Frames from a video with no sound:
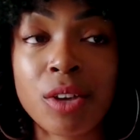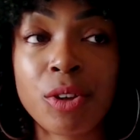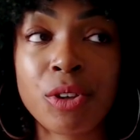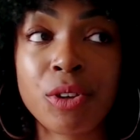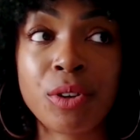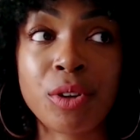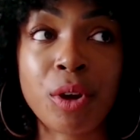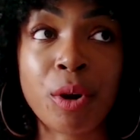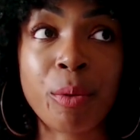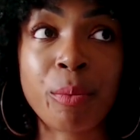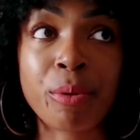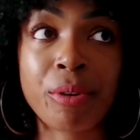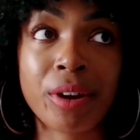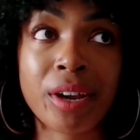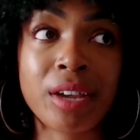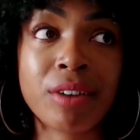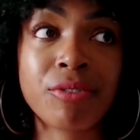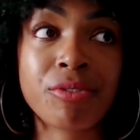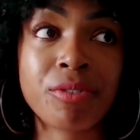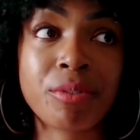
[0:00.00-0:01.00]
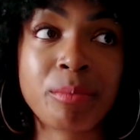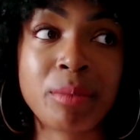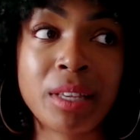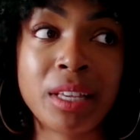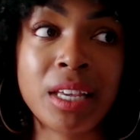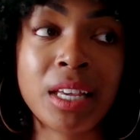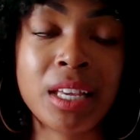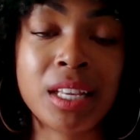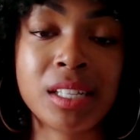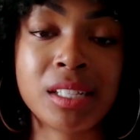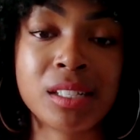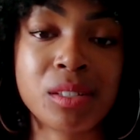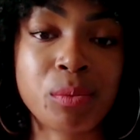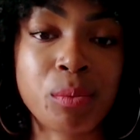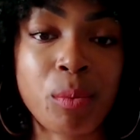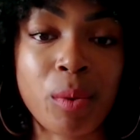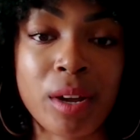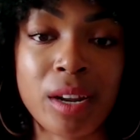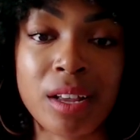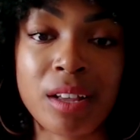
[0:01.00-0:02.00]
You know, praying for me is
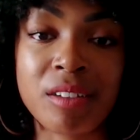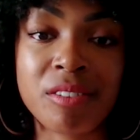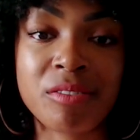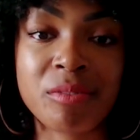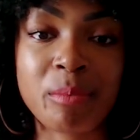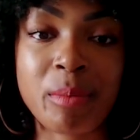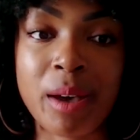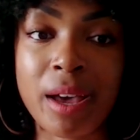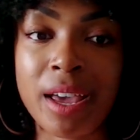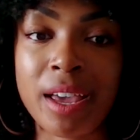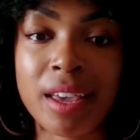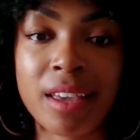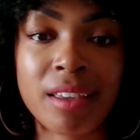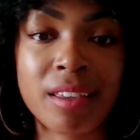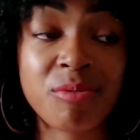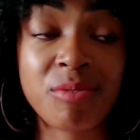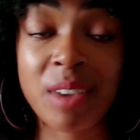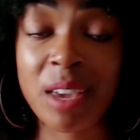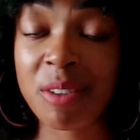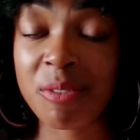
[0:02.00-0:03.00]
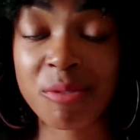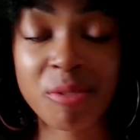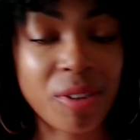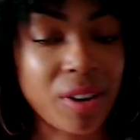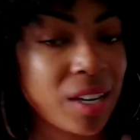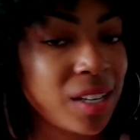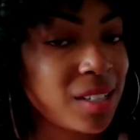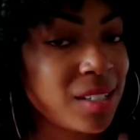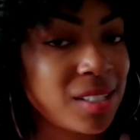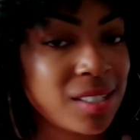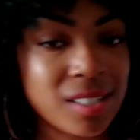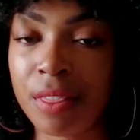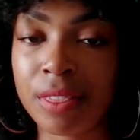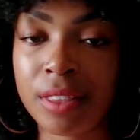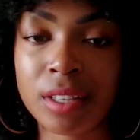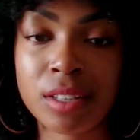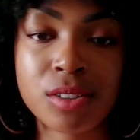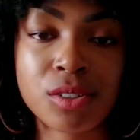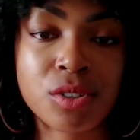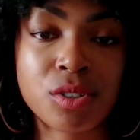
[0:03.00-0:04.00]
one of my favorite
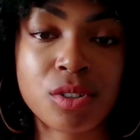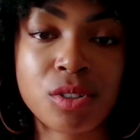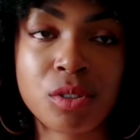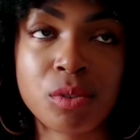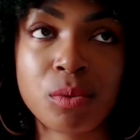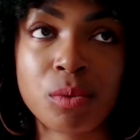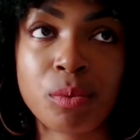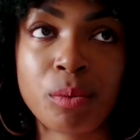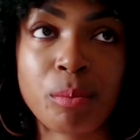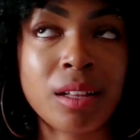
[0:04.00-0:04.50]
things to do.